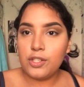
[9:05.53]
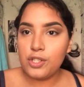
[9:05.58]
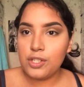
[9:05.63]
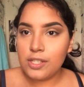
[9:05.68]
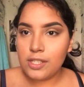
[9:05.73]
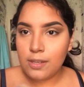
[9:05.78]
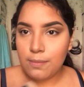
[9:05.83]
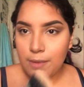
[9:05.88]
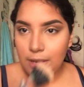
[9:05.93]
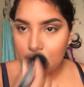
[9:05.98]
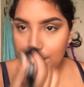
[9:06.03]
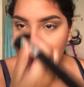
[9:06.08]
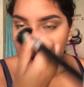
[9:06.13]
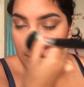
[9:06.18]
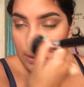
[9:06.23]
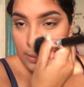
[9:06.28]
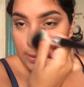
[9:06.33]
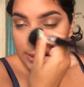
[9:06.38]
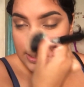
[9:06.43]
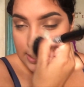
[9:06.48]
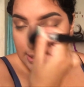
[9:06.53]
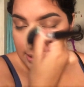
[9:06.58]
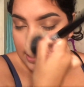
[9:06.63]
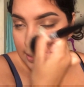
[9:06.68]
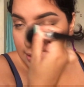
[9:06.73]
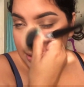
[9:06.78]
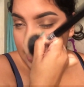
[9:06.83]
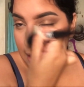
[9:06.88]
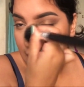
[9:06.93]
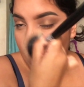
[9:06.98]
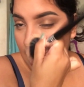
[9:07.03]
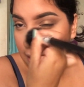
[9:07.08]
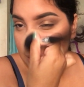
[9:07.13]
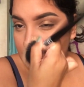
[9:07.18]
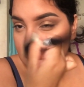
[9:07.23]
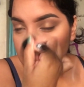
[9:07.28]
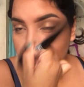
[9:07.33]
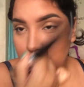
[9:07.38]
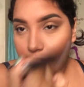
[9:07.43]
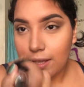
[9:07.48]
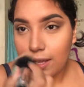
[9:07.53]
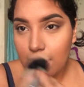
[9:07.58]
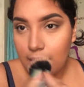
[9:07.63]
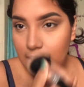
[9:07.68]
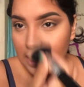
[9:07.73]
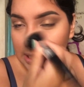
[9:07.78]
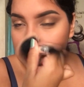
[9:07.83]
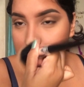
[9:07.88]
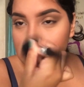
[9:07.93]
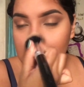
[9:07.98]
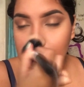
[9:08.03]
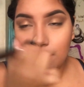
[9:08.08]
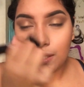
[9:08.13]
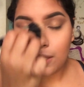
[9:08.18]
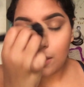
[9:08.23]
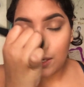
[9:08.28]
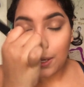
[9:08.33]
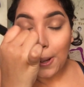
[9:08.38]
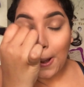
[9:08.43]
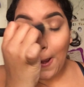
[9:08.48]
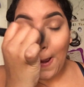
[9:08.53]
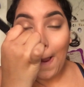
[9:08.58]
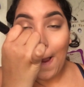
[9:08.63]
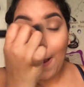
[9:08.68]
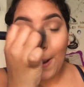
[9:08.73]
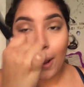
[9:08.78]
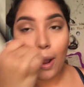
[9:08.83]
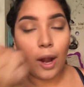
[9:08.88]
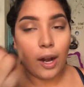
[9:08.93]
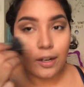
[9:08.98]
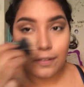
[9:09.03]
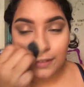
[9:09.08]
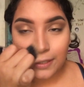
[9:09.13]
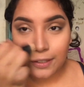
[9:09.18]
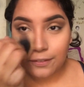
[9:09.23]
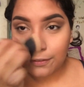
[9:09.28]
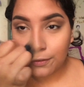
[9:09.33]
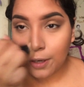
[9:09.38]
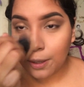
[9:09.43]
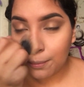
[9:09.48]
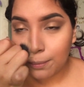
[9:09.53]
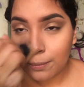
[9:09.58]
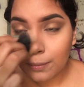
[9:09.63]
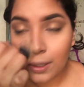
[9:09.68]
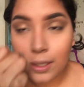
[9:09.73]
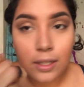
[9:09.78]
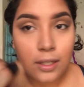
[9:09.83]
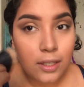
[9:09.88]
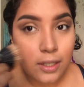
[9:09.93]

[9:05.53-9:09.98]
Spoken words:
just to make my nose not look like I just carved it from